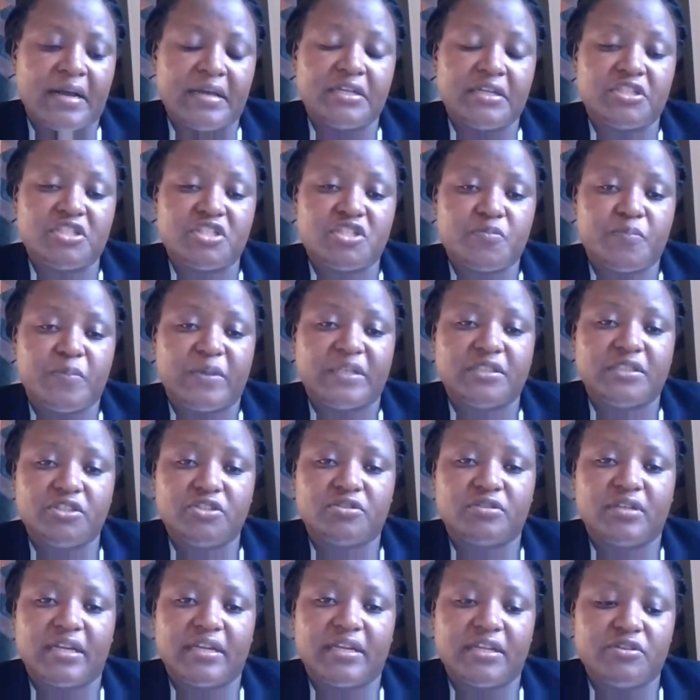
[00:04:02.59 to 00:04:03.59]
It's
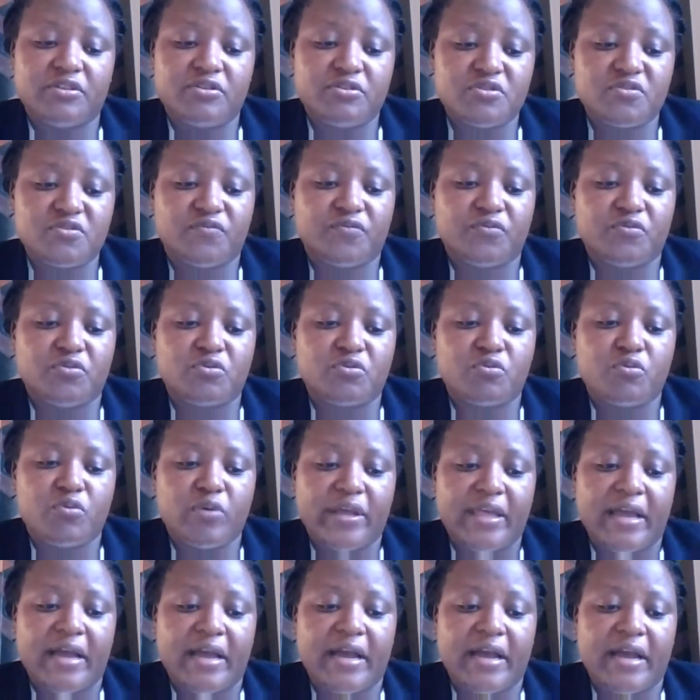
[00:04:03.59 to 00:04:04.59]
particularly useful
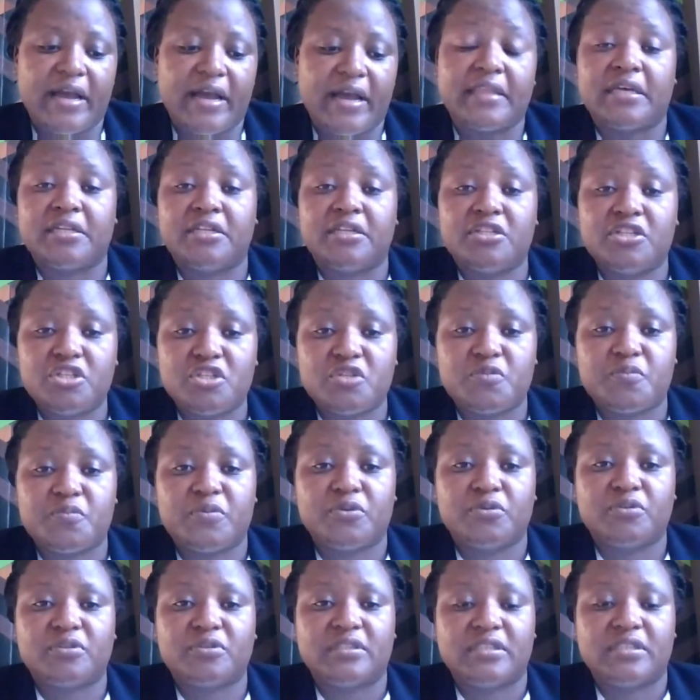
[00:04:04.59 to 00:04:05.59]
where the
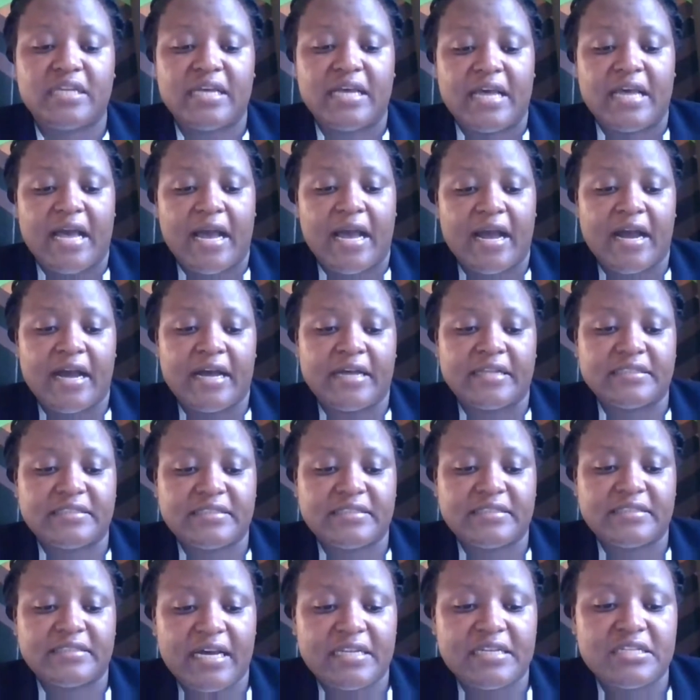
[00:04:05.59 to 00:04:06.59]
dispute
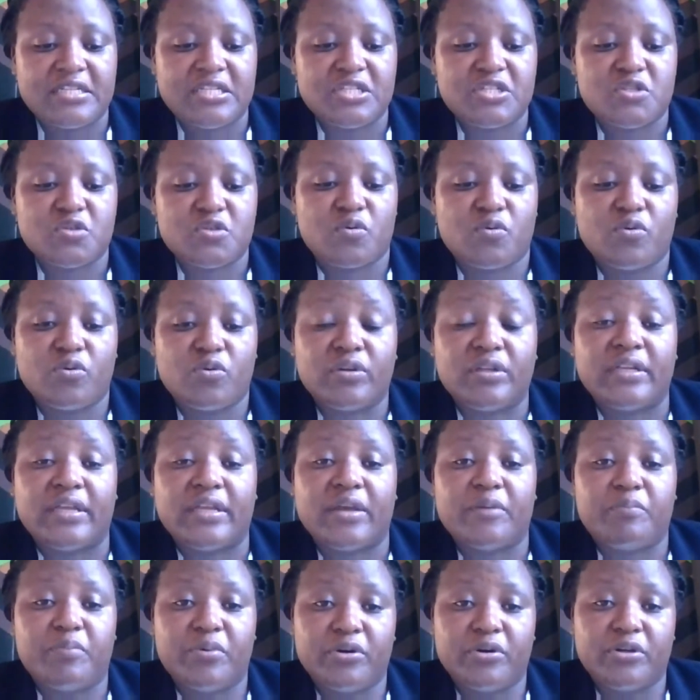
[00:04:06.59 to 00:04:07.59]
turns on
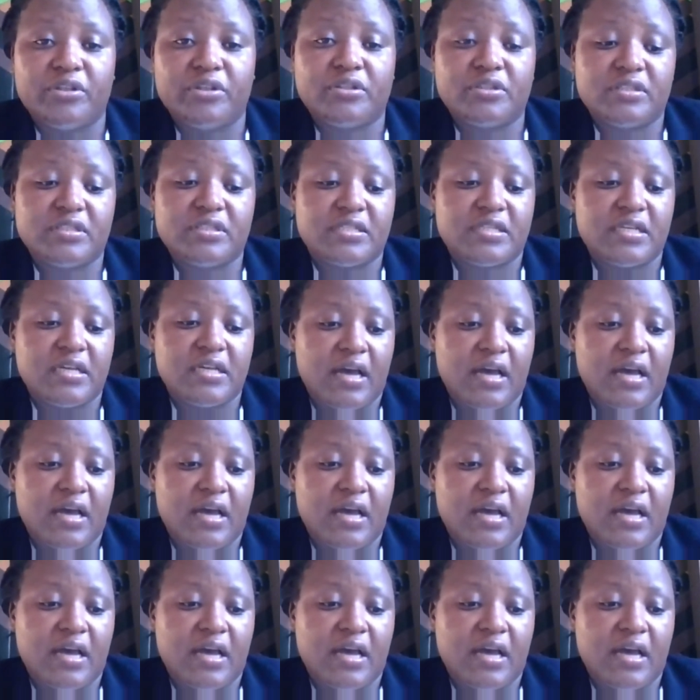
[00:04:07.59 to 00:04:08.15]
a point